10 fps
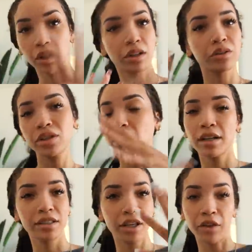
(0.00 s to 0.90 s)
you know, she's
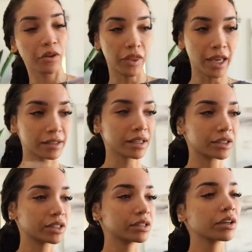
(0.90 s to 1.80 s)
on to other things. Like
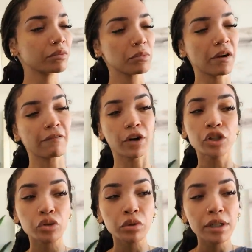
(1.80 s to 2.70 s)
she's still gonna be my
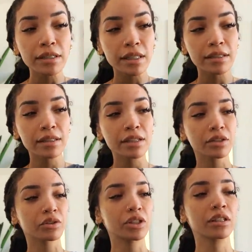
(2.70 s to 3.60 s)
virtual assistant,
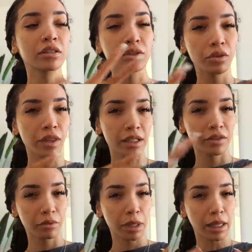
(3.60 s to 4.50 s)
so she can do things
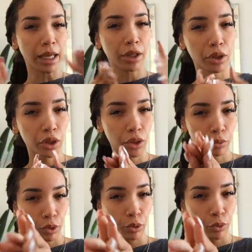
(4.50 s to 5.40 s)
for me like
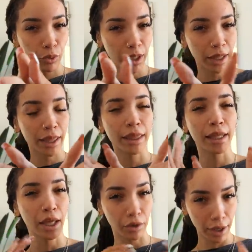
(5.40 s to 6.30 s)
through the
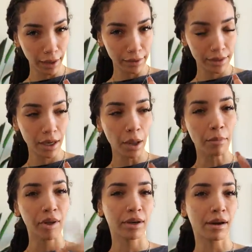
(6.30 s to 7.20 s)
internet,
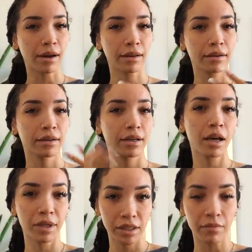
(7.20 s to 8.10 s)
but not
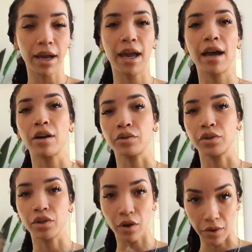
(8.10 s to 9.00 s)
coming to my
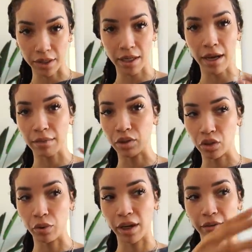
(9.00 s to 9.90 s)
house all the time
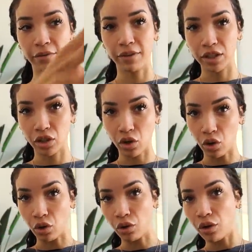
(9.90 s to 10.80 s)
doing physical